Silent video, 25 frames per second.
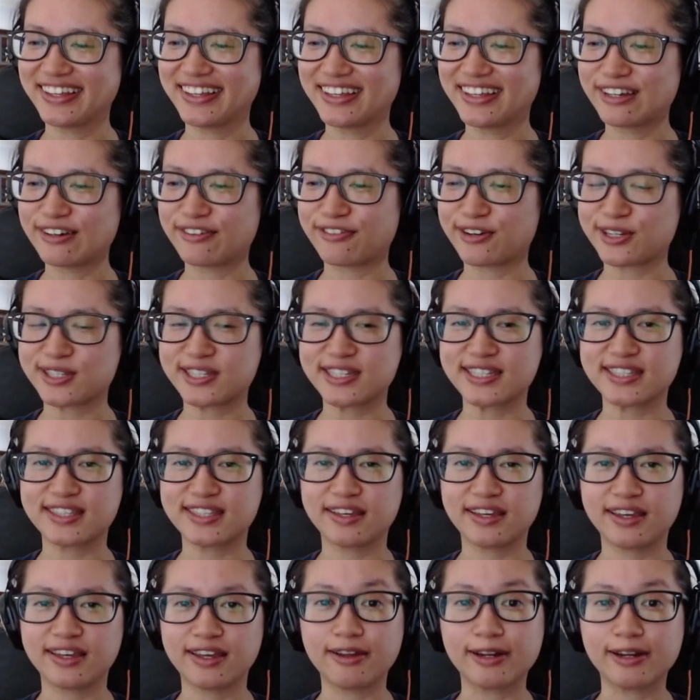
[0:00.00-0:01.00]
Phos is
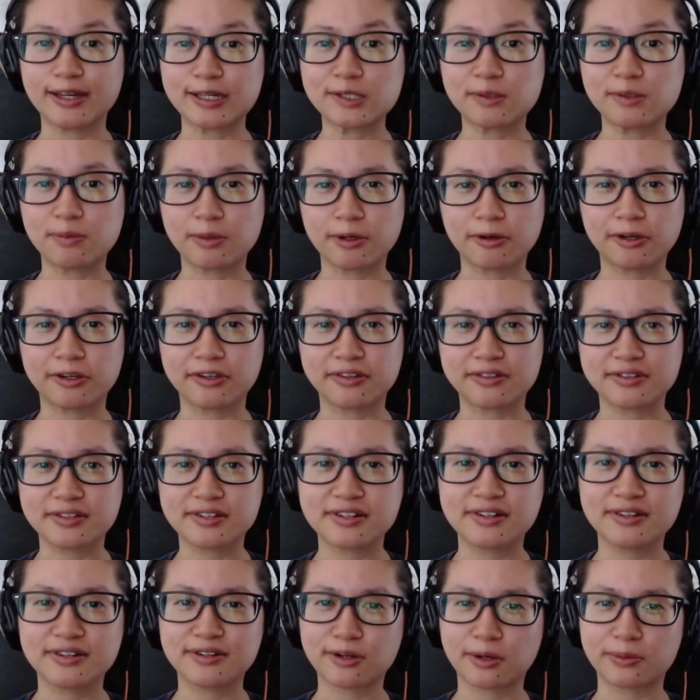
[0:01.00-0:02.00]
the
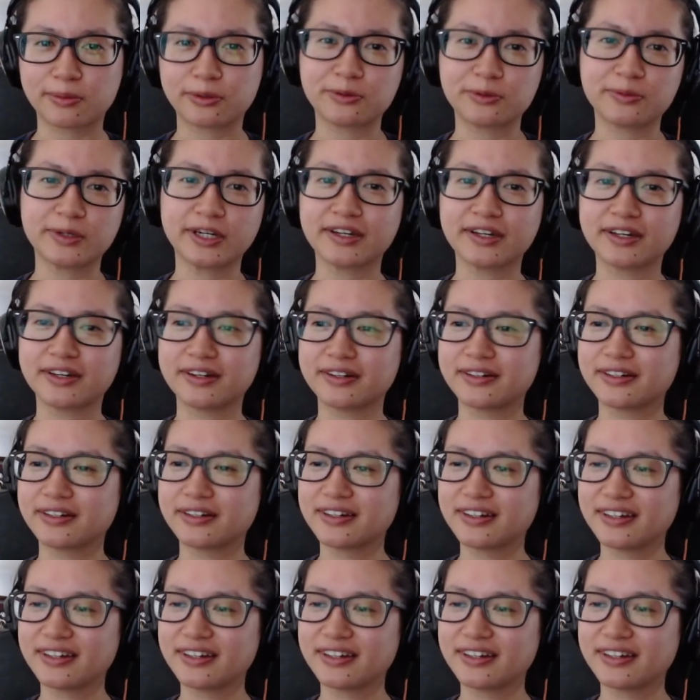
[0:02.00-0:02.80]
inexperienced troublemaker.